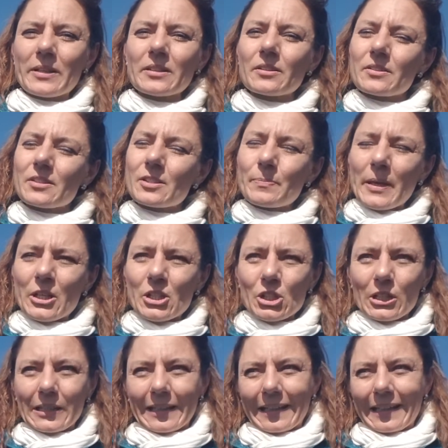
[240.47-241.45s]

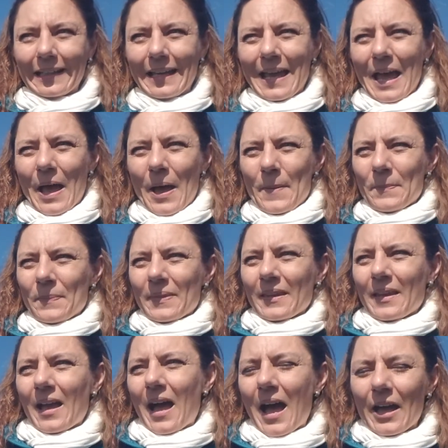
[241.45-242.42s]
especially.
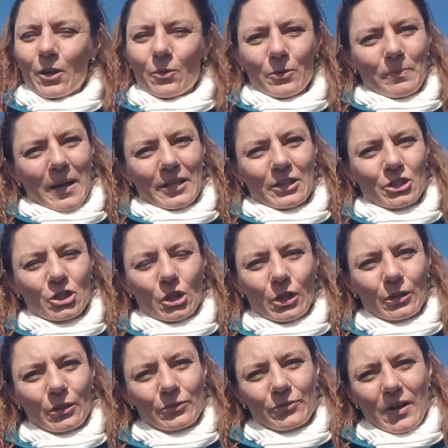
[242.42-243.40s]
I reminded you
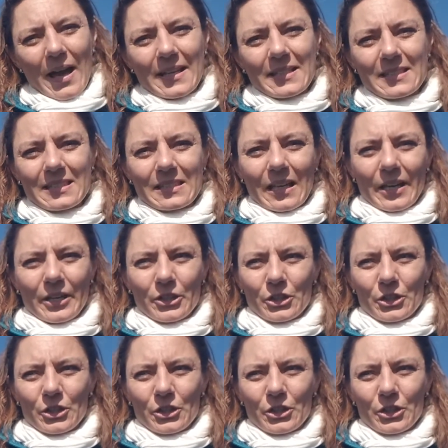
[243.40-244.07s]
all of Einstein,